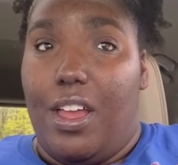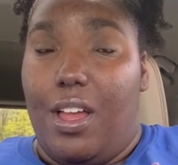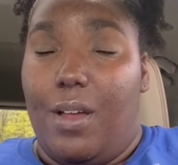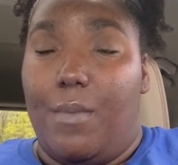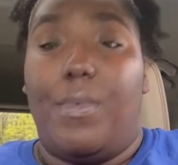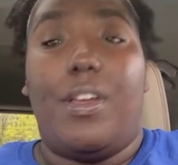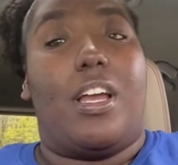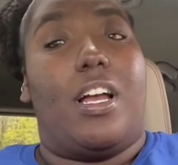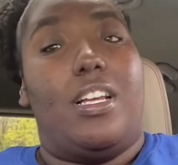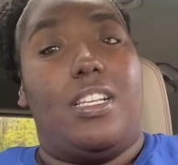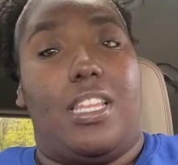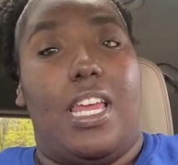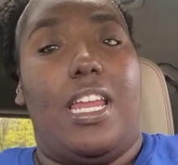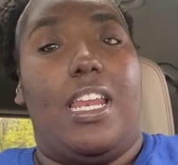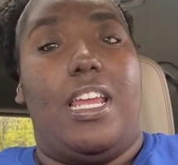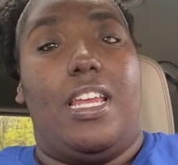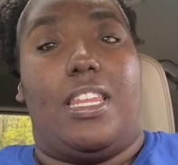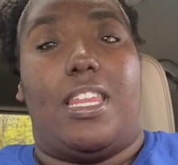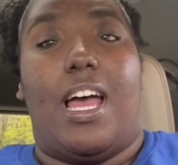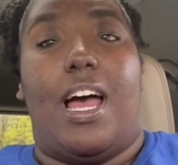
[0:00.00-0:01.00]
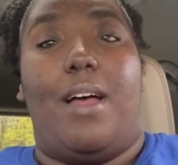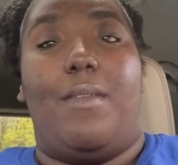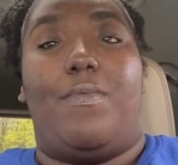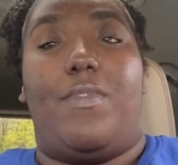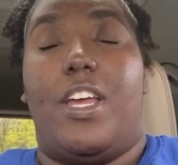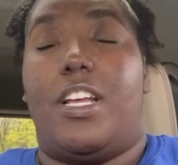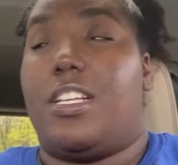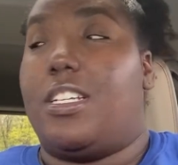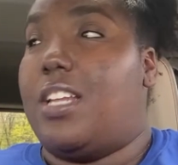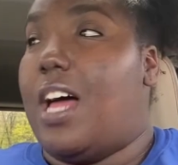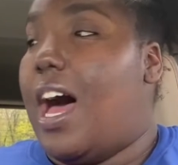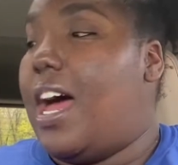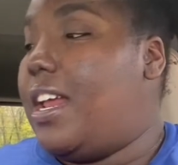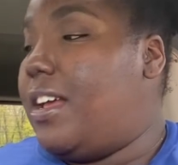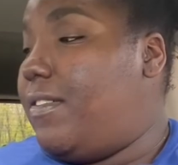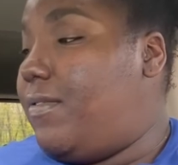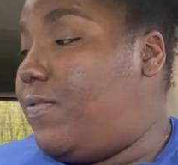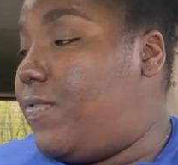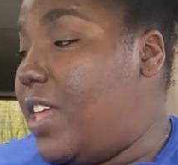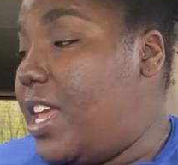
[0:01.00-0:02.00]
because they need that. There's a lot
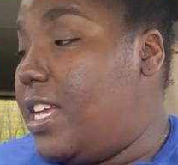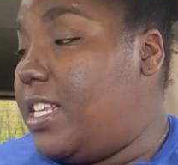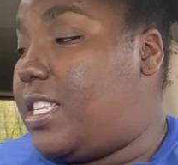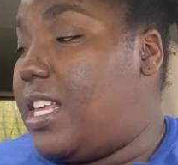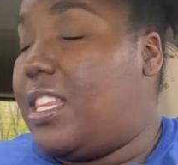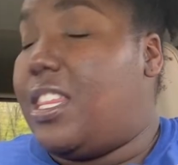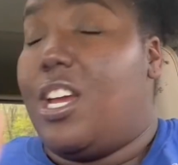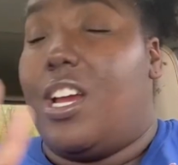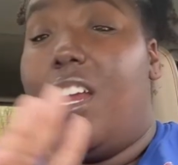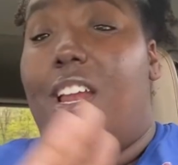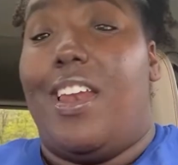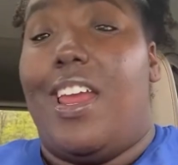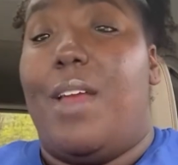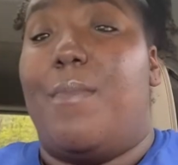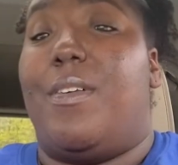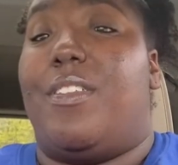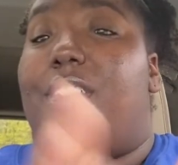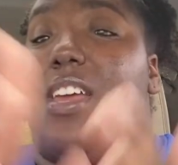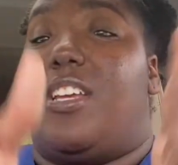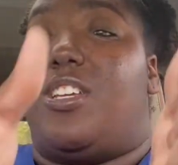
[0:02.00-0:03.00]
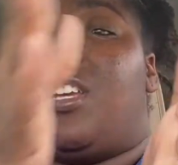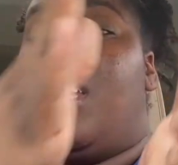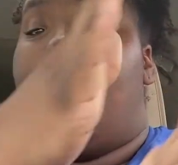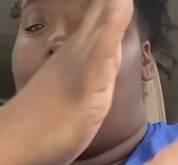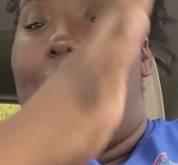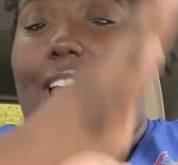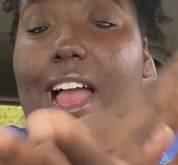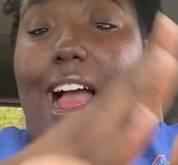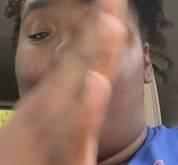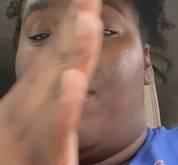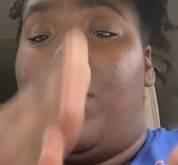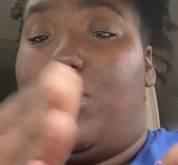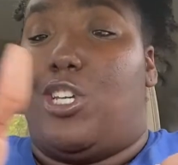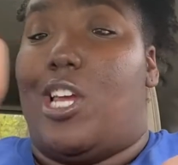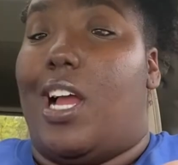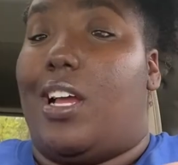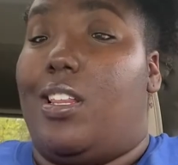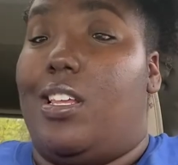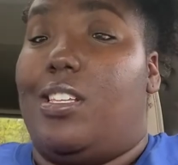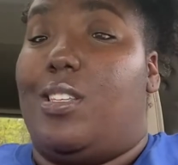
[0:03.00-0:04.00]
of things that they're gonna need, but they should like have a
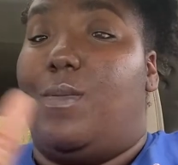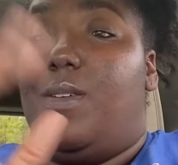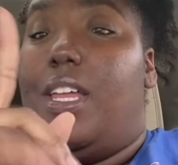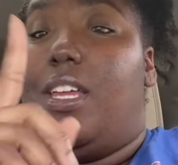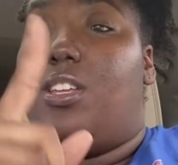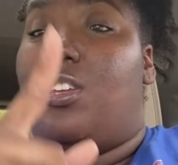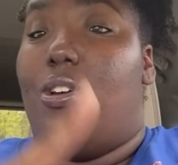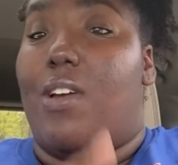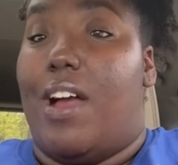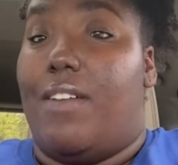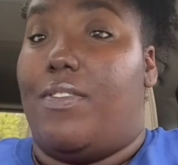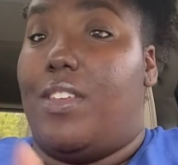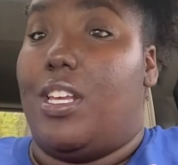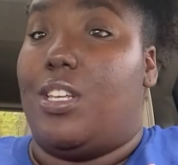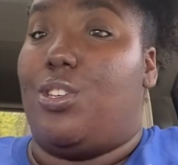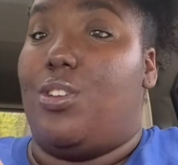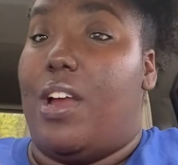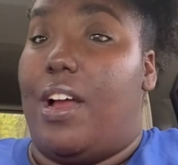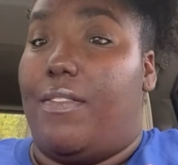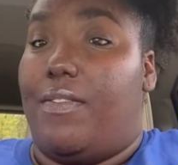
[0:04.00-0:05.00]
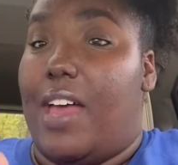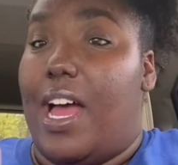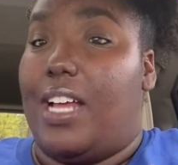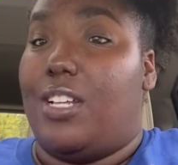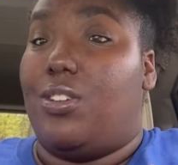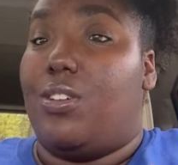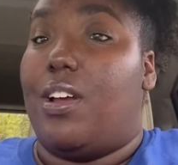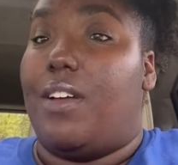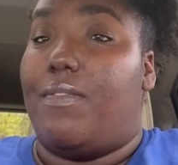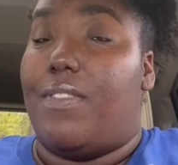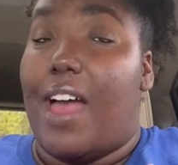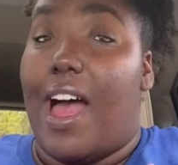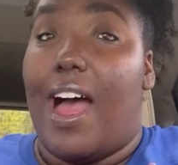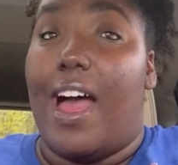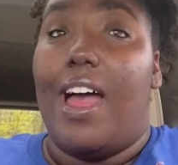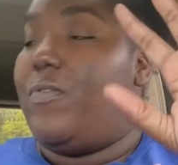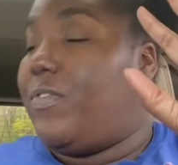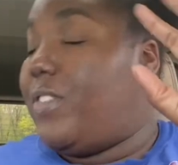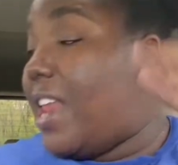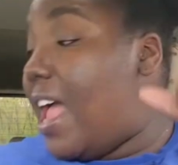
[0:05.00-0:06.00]
checklist, be like, you have this, you have that, you have
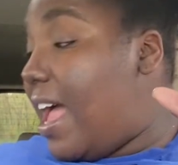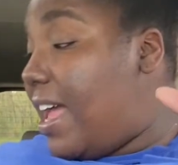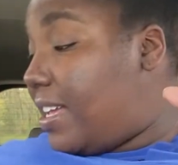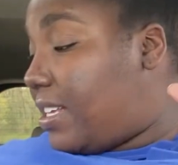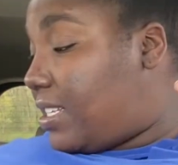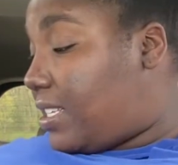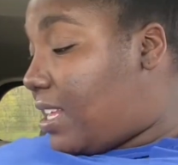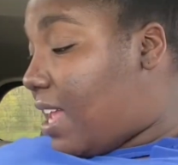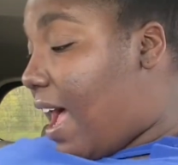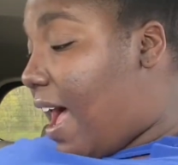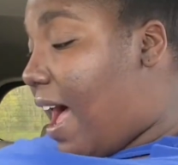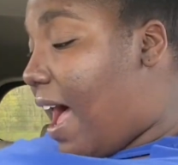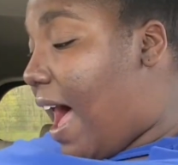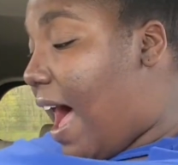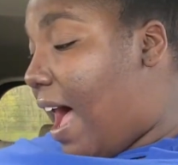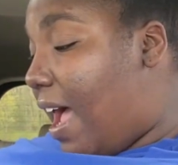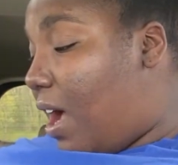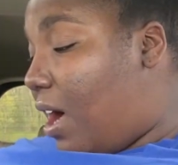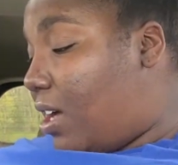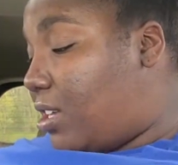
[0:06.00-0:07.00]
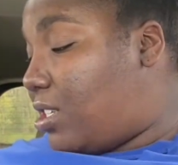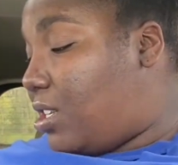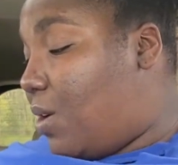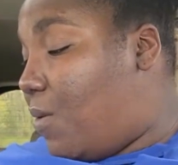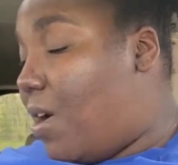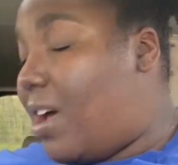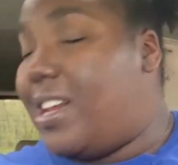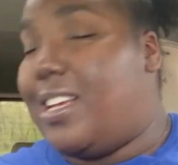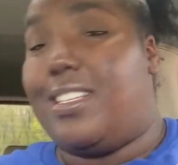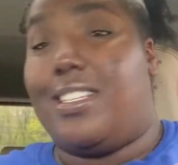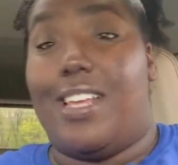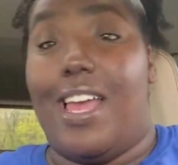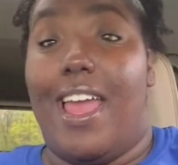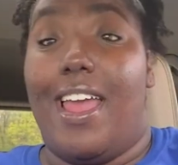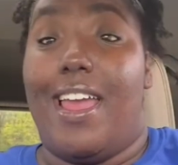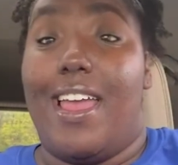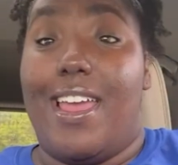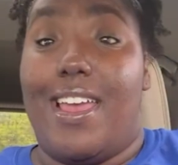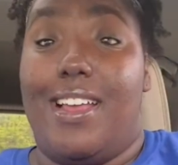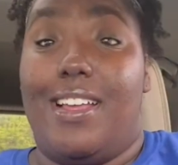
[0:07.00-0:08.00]
that. Next, I also wanna
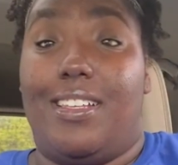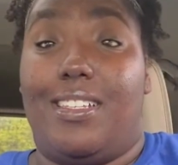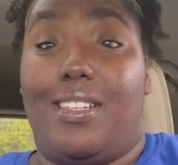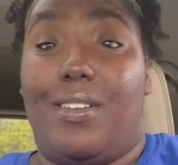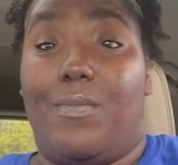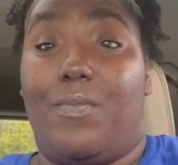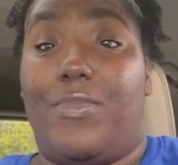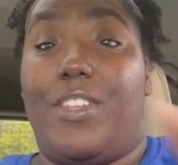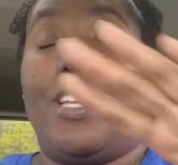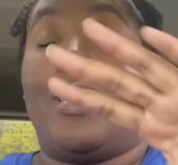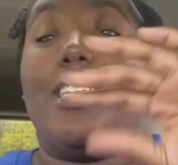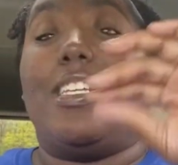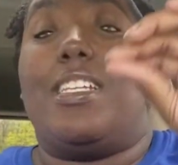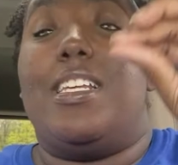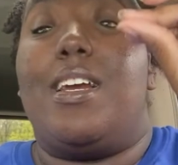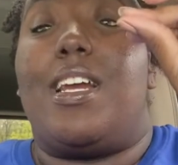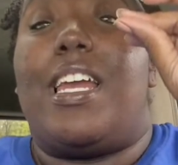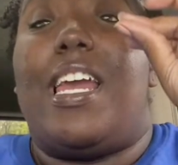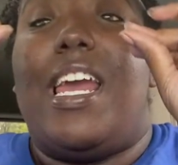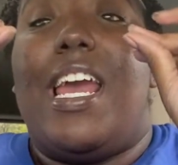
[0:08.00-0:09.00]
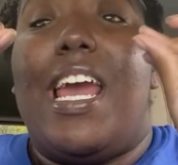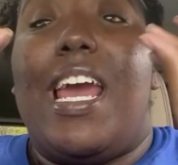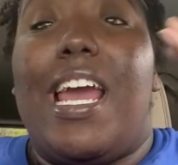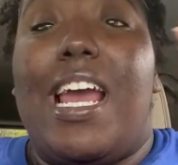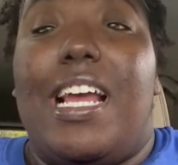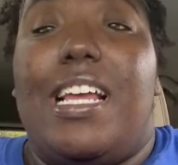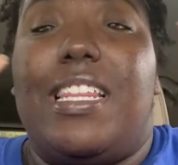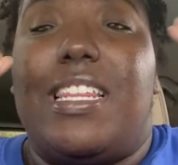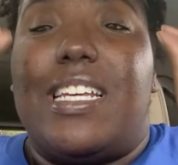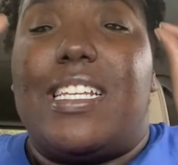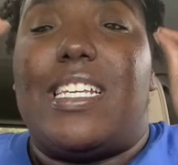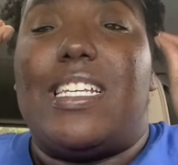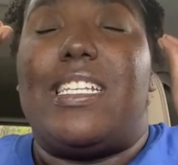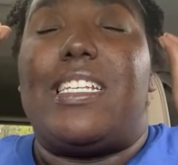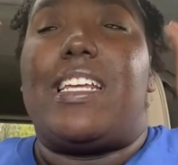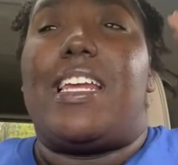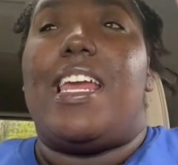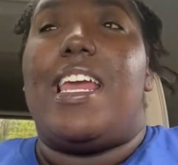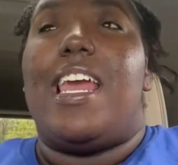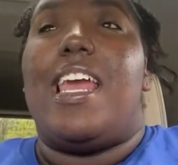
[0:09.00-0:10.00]
say is, this is
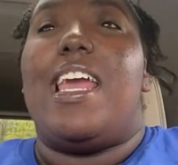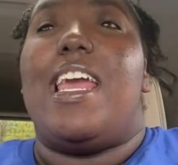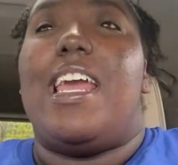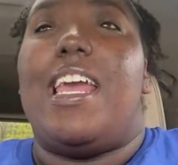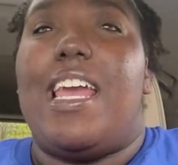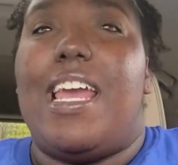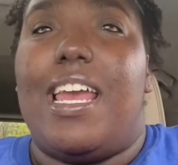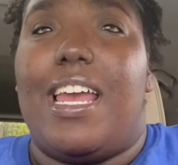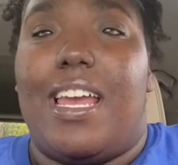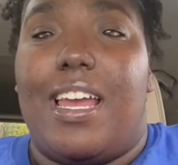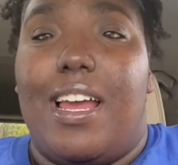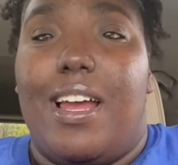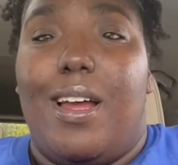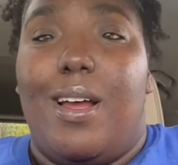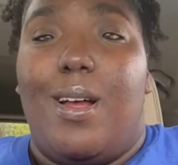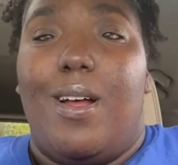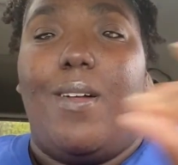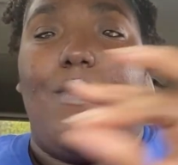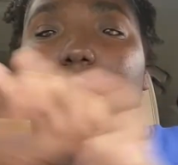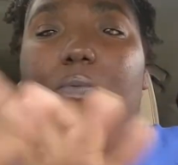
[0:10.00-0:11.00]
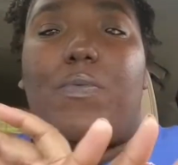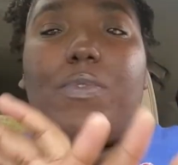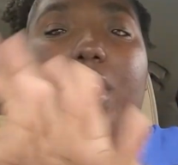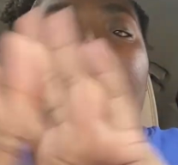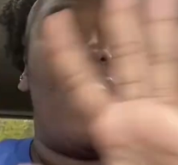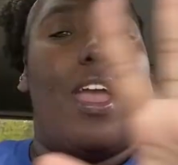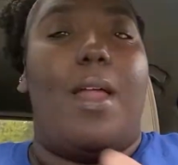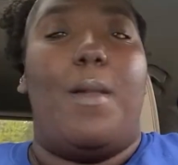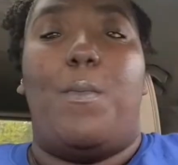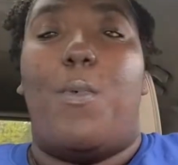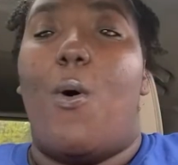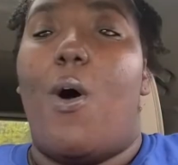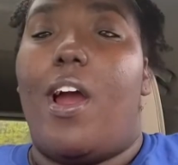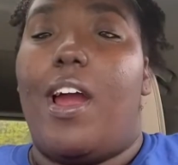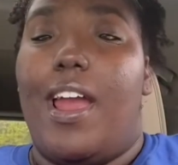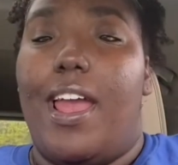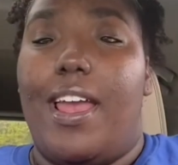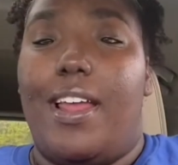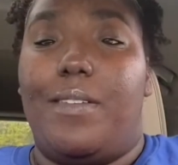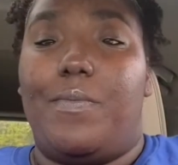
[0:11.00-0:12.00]
key,
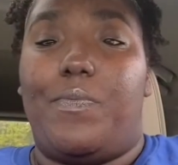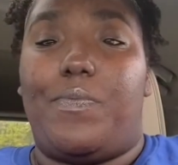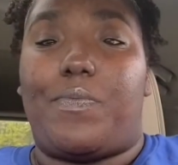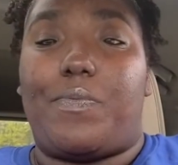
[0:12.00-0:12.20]
important.